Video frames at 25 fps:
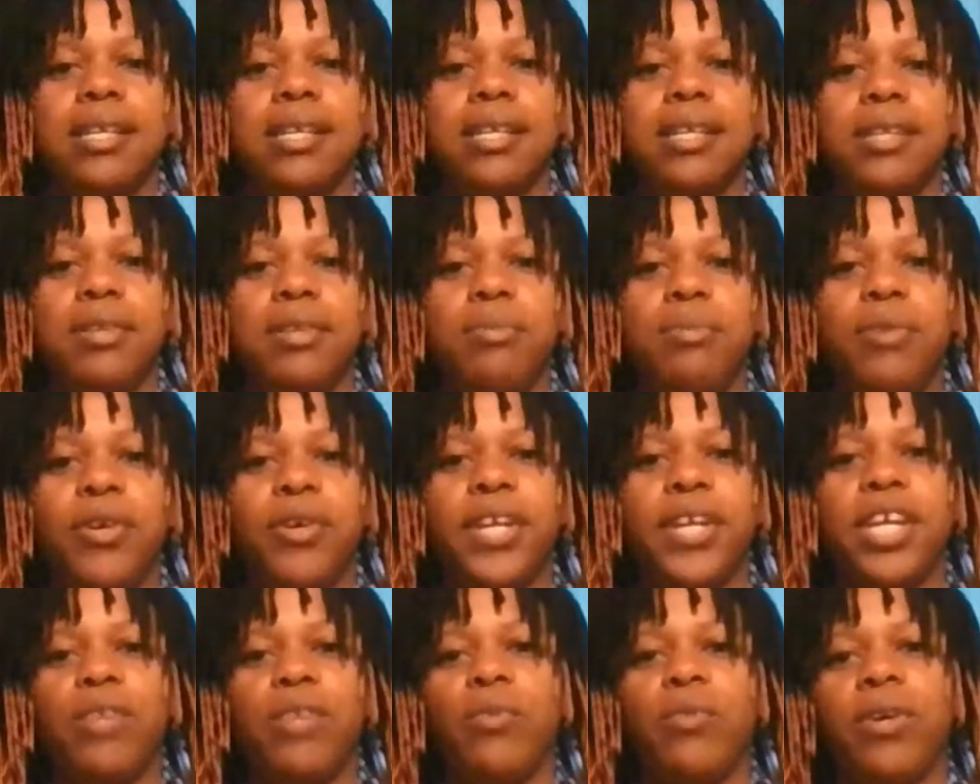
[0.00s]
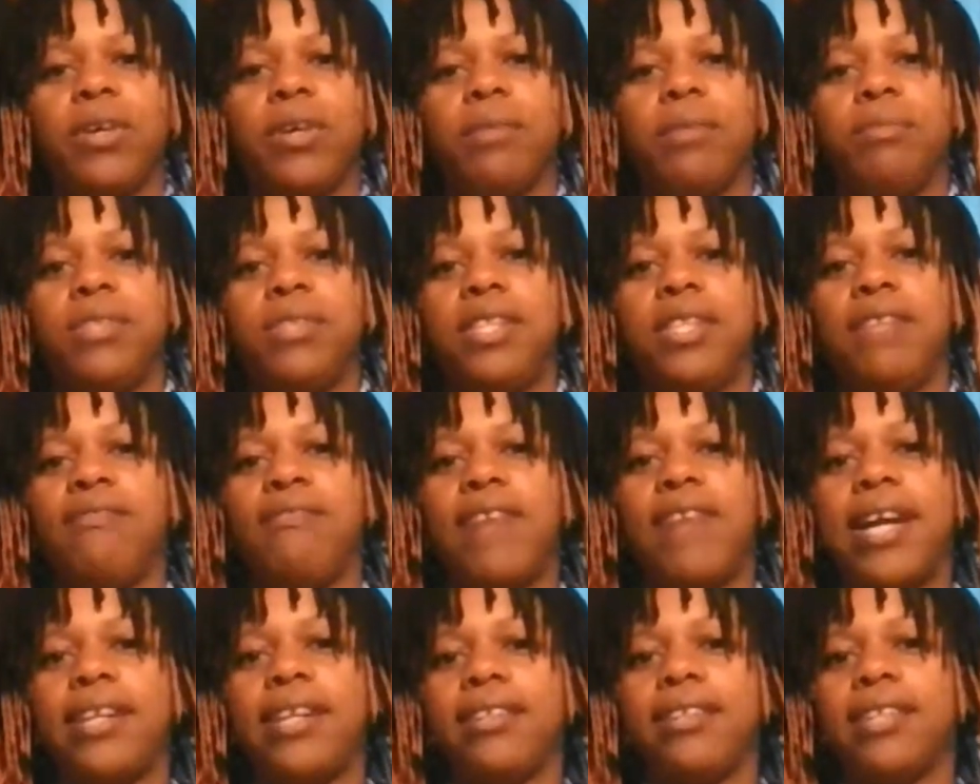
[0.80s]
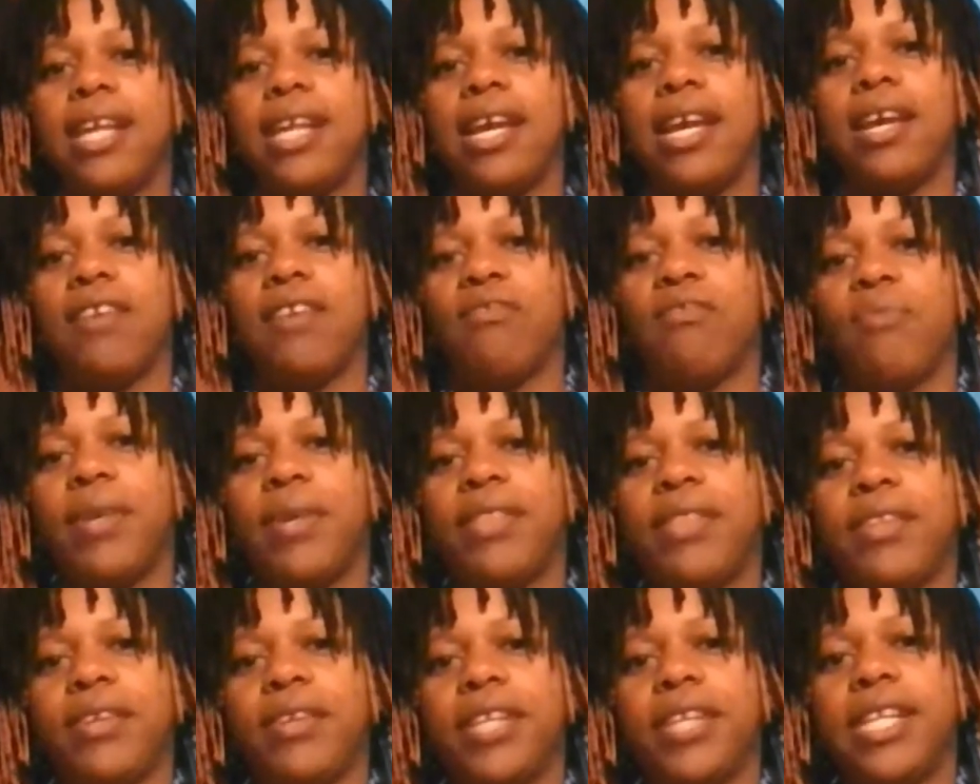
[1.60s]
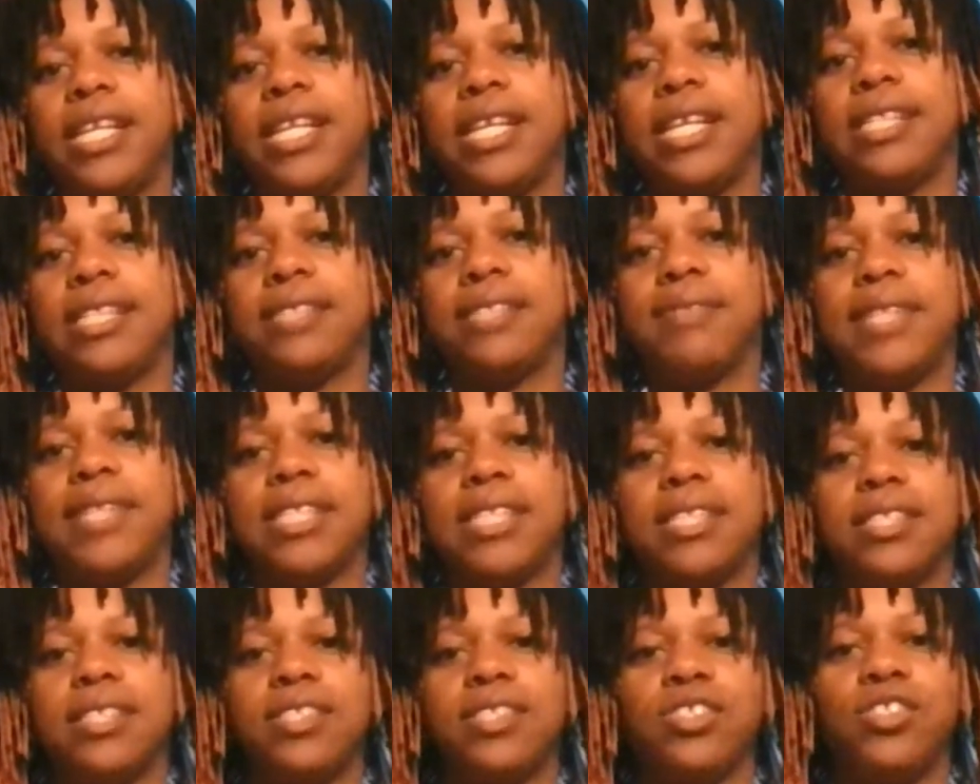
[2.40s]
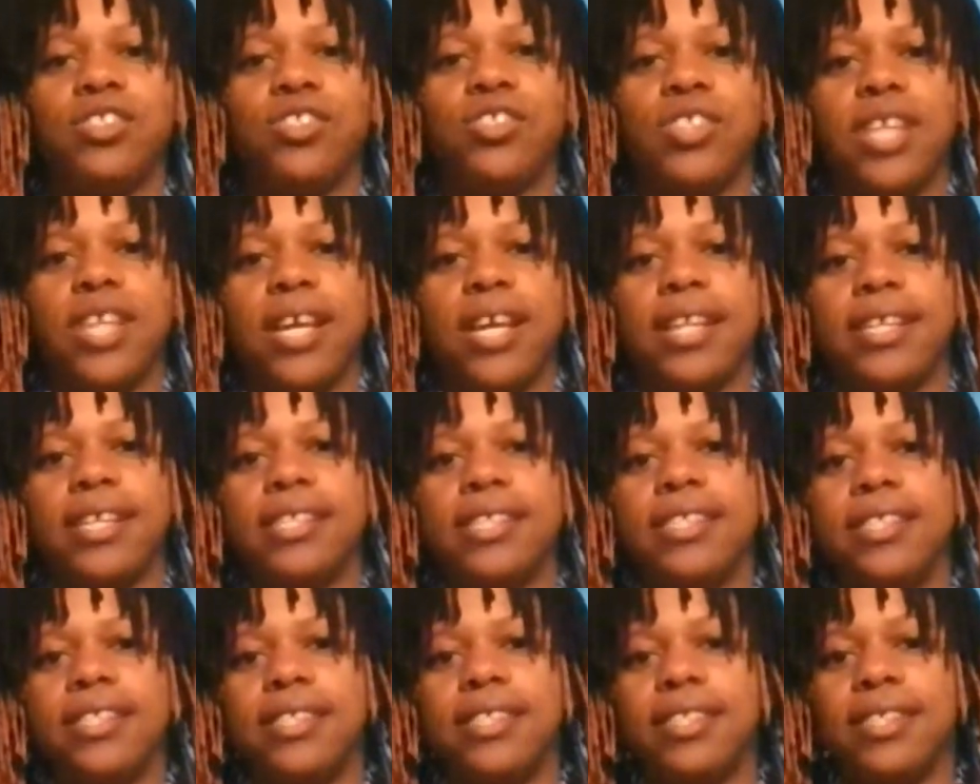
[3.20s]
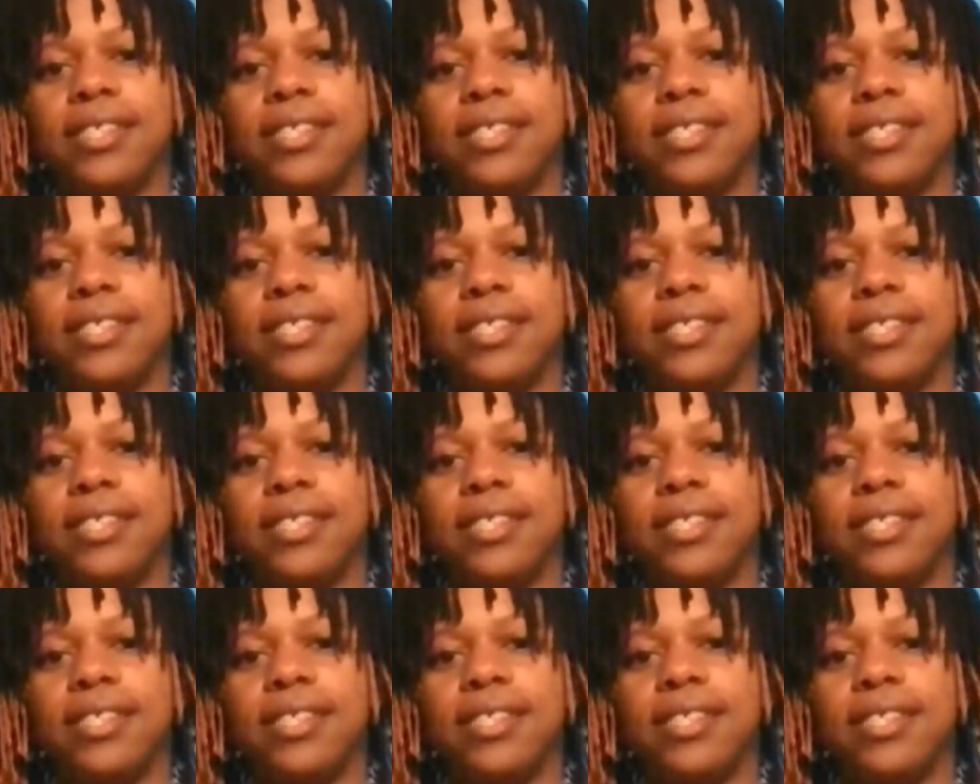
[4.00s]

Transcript: Good morning and welcome to the final day of my 30 Days of Intentions Challenge.